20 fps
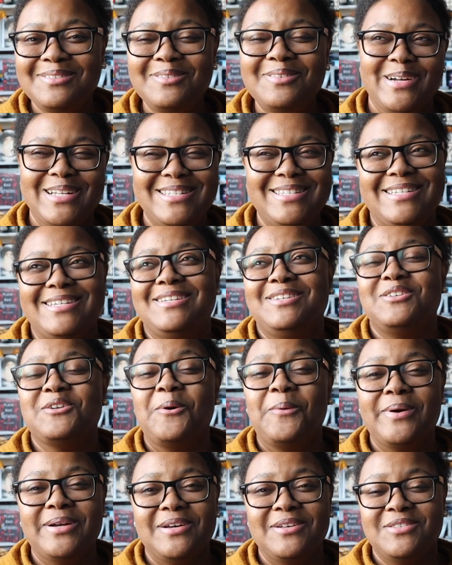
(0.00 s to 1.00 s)
but didn't know
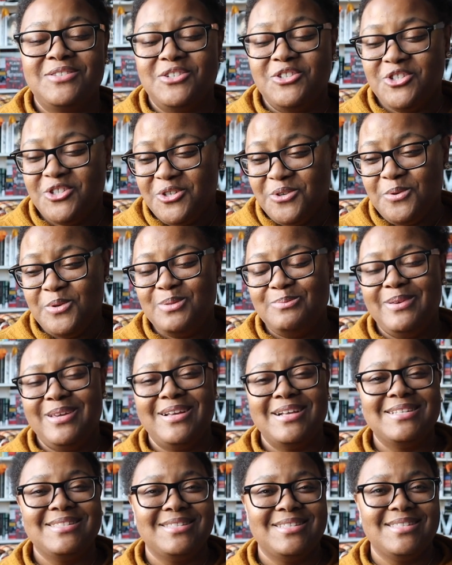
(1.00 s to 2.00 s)
what else to choose
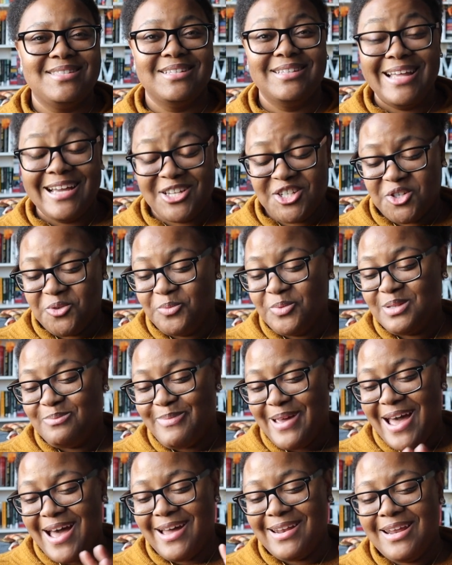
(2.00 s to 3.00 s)
because the selection was
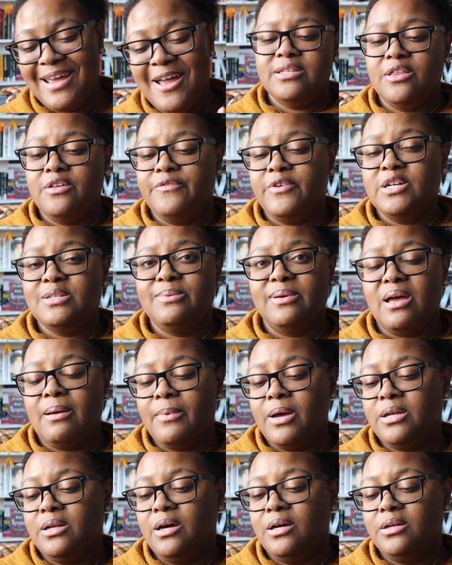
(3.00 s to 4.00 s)
bad. So the first book I'm
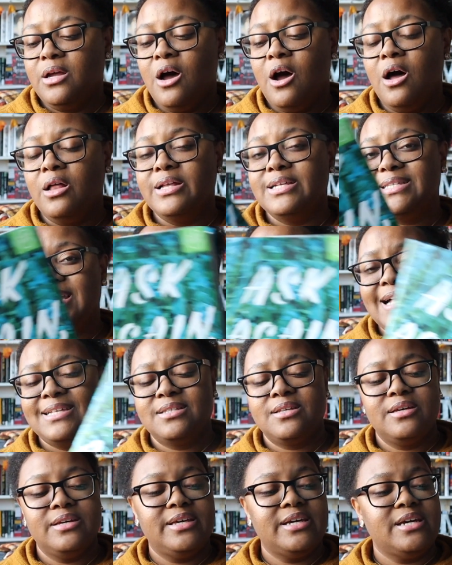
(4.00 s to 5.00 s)
gonna unhaul is
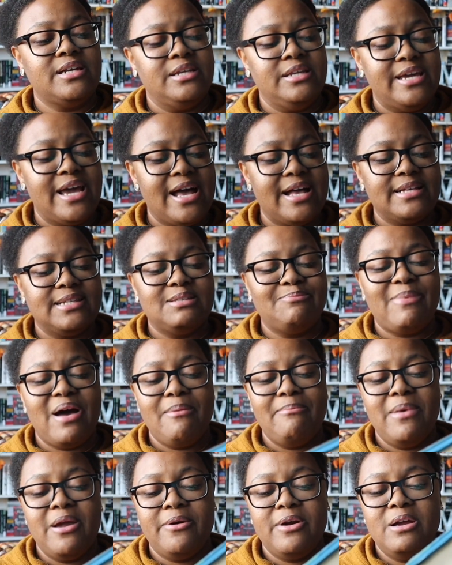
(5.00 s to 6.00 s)
Ask Again Yes by
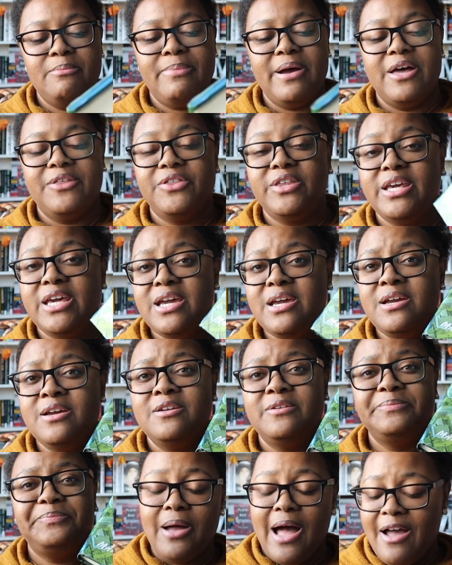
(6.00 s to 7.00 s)
Mary Beth
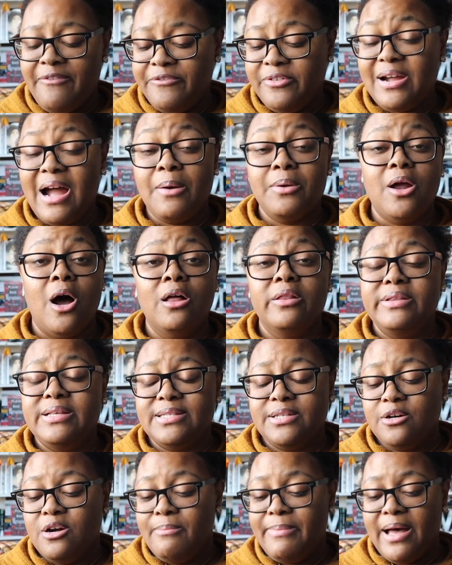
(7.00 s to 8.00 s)
Keane. I forgot what all
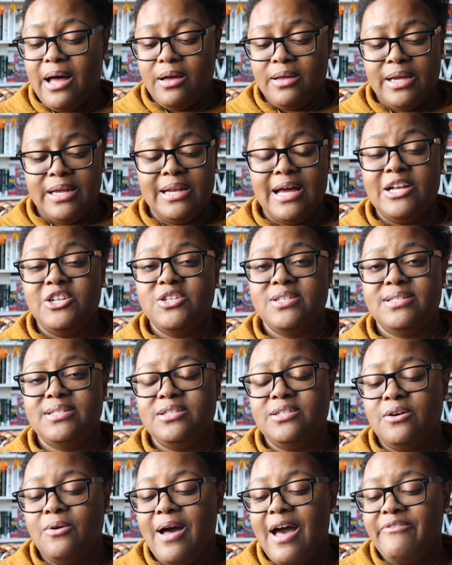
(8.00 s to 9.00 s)
these are about, and I just
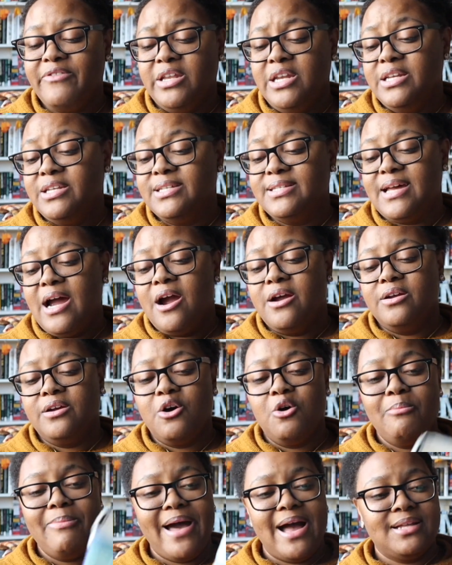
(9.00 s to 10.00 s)
don't have any desire to
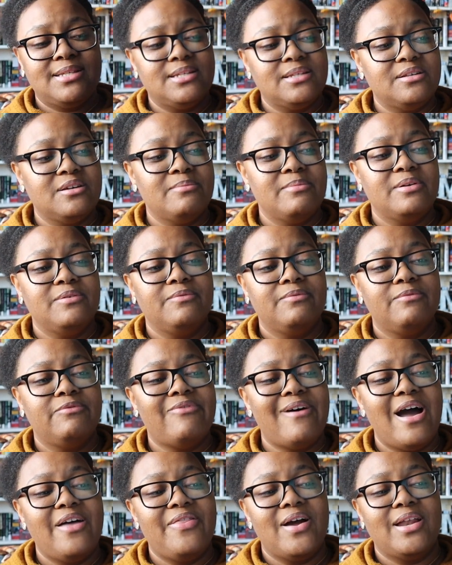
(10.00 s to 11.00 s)
go back to them and
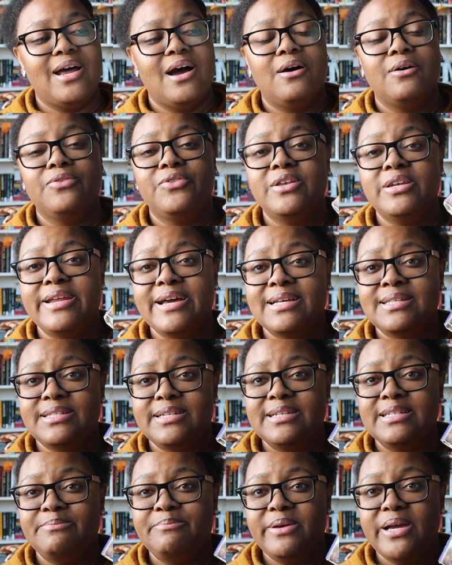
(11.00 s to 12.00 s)
find that out. The next
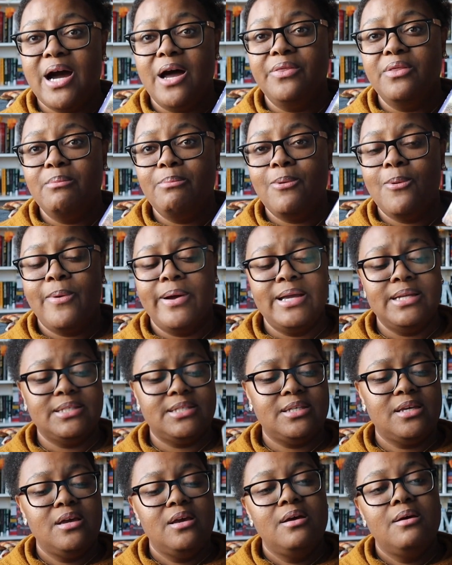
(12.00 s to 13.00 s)
is Beyond the
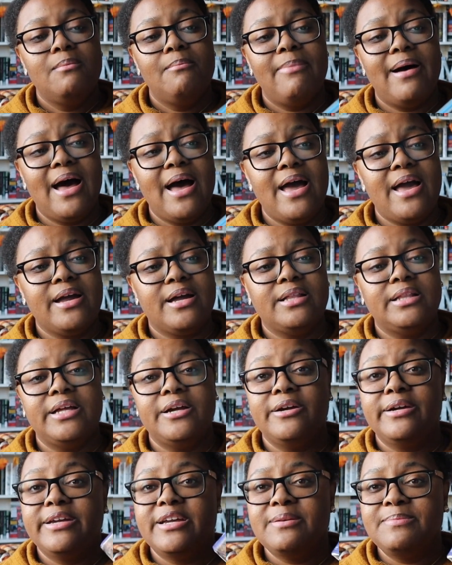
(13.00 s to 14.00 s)
Point by
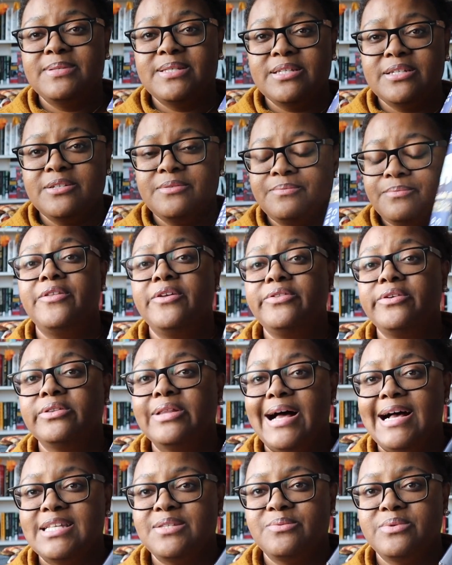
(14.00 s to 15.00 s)
Claire Gibson. And then the
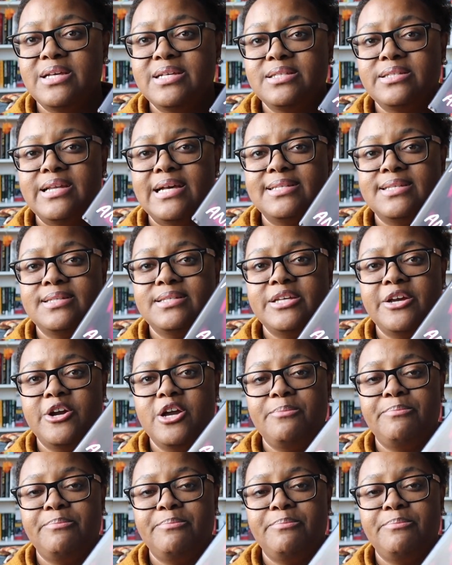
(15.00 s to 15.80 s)
last one is Necessary